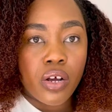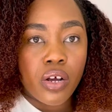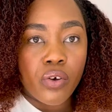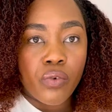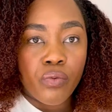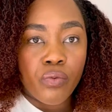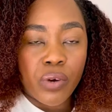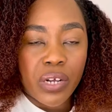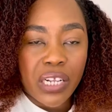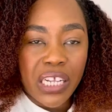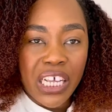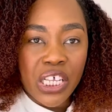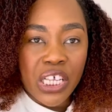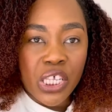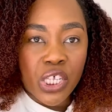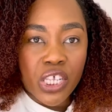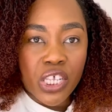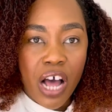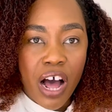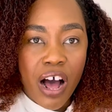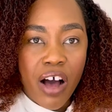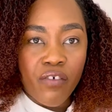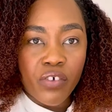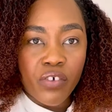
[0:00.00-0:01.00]
Really
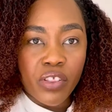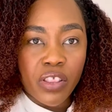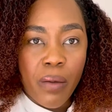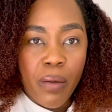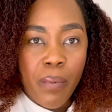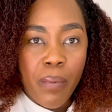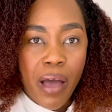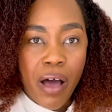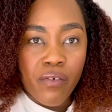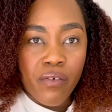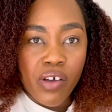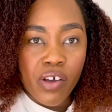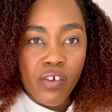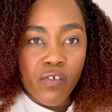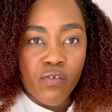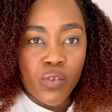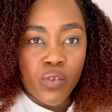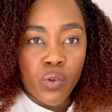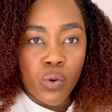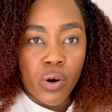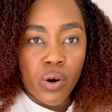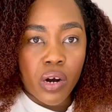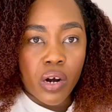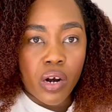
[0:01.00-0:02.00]
soften the pelvic
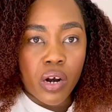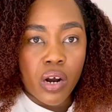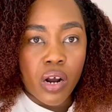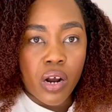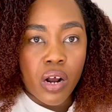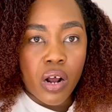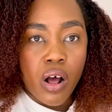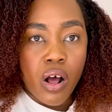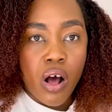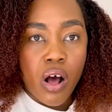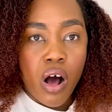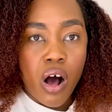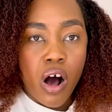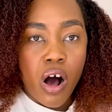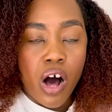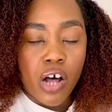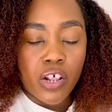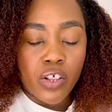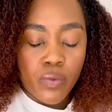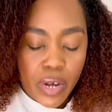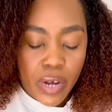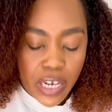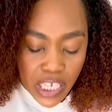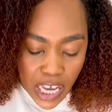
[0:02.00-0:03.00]
floor all the
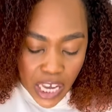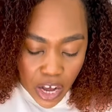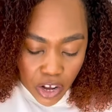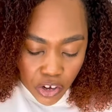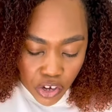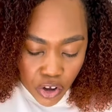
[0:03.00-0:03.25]
way down.